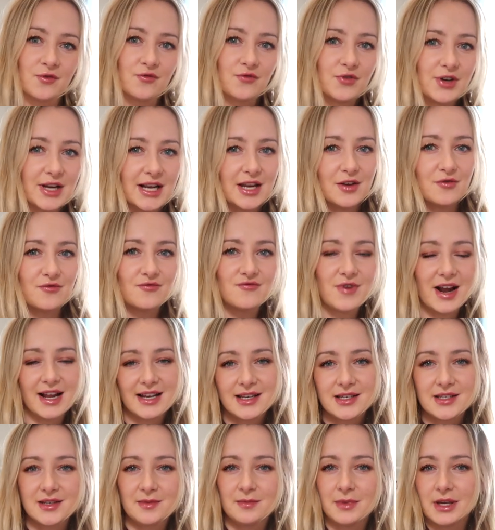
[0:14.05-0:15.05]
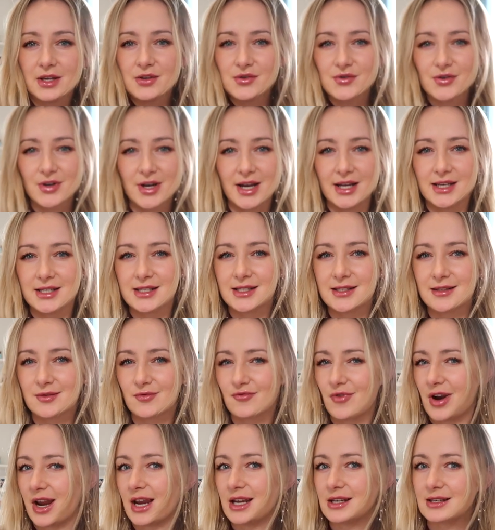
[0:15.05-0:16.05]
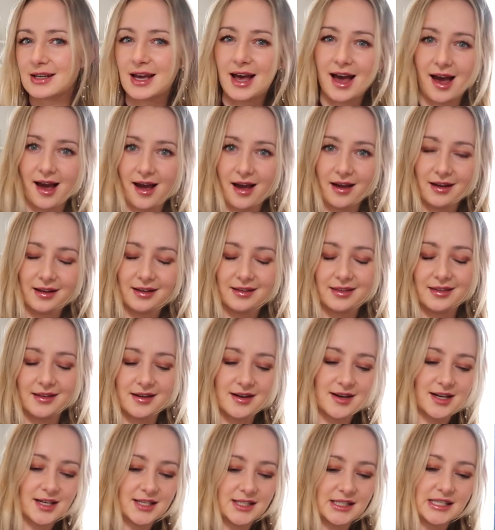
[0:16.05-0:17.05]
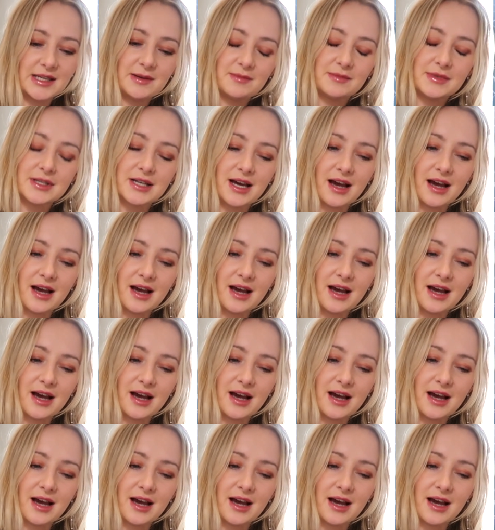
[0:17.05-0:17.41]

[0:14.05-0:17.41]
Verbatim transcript: really random interest rate hack that I seem